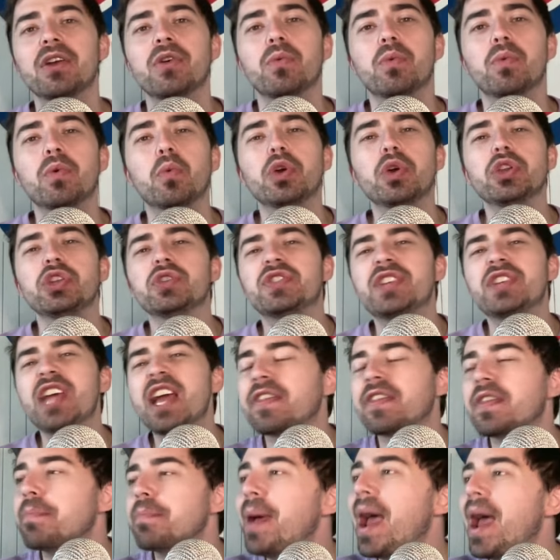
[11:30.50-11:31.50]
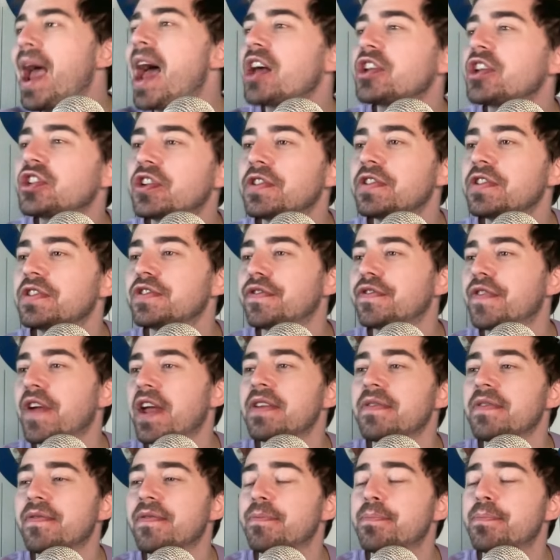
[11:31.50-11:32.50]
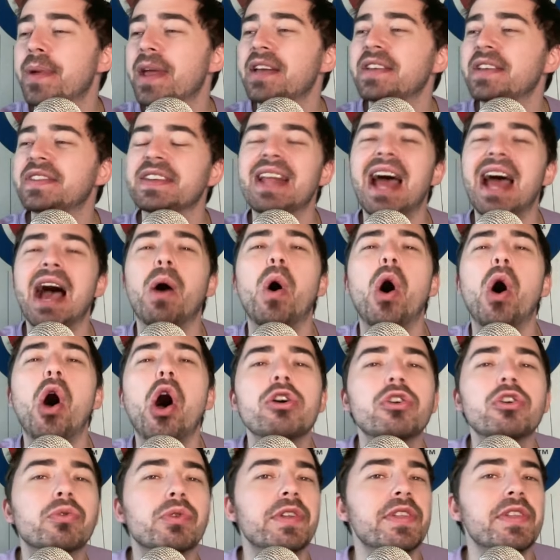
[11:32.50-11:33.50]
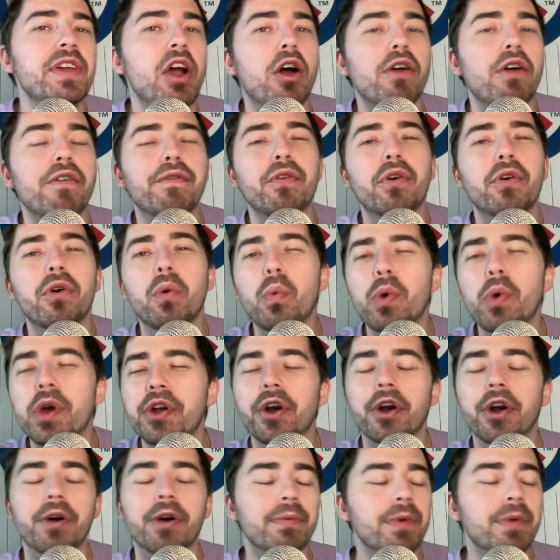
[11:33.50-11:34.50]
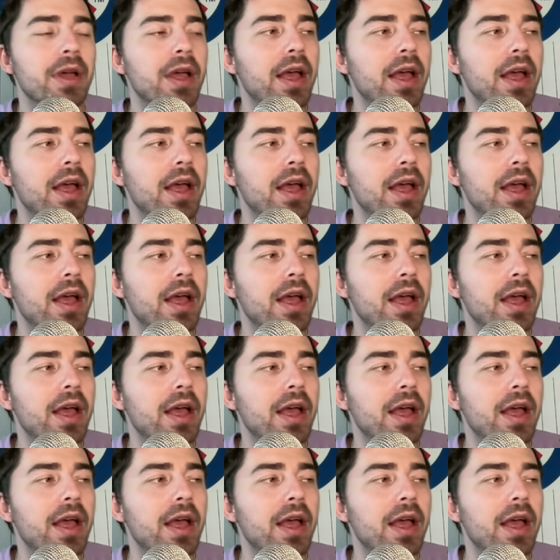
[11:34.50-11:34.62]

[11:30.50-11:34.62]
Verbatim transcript: when you take the passion of this fan base and how hungry they are for a winner